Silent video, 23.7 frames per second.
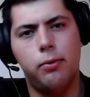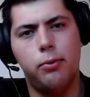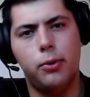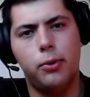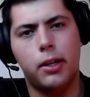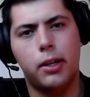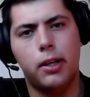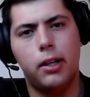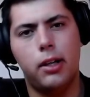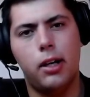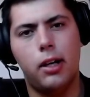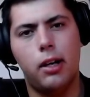we're
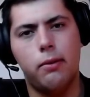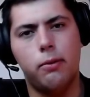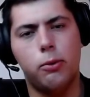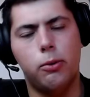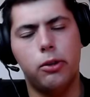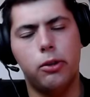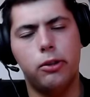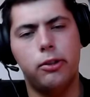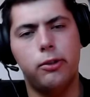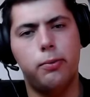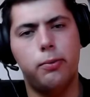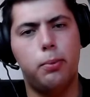gonna have a
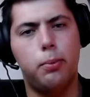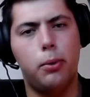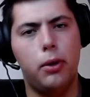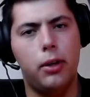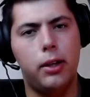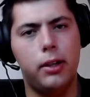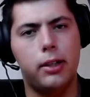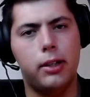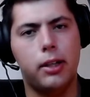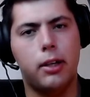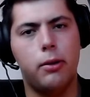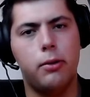lot of
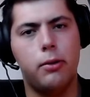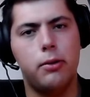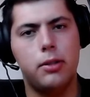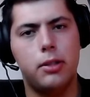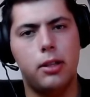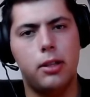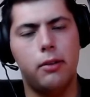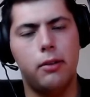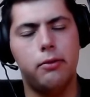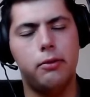political stuff.